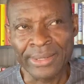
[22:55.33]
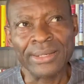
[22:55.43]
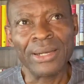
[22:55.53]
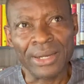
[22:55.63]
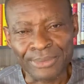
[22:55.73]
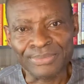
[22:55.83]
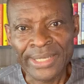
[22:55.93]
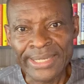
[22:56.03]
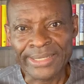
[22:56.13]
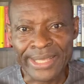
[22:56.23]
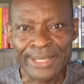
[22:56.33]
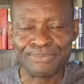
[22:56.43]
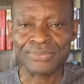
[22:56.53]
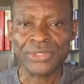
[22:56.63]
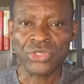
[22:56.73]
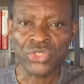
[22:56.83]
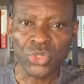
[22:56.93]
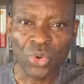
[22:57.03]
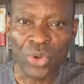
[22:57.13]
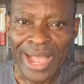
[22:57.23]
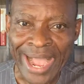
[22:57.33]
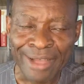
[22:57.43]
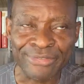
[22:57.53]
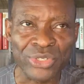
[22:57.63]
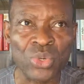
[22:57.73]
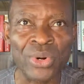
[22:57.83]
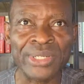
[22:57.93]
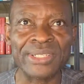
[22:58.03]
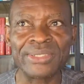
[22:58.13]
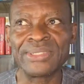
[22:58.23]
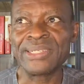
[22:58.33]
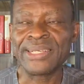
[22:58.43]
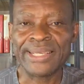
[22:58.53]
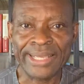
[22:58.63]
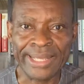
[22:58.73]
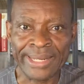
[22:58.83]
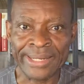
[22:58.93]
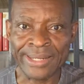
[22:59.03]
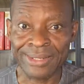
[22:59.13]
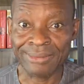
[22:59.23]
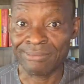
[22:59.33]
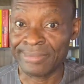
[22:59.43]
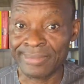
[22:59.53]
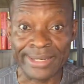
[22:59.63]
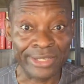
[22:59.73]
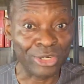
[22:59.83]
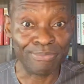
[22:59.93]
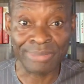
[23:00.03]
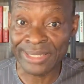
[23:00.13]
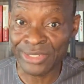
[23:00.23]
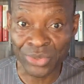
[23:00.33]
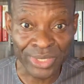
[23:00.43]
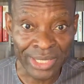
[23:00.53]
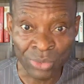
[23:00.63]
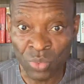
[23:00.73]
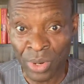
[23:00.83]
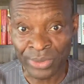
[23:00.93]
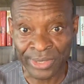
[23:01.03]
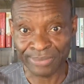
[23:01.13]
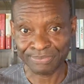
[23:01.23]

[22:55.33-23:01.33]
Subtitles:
How? You see, so I've taught in the top business schools in the world.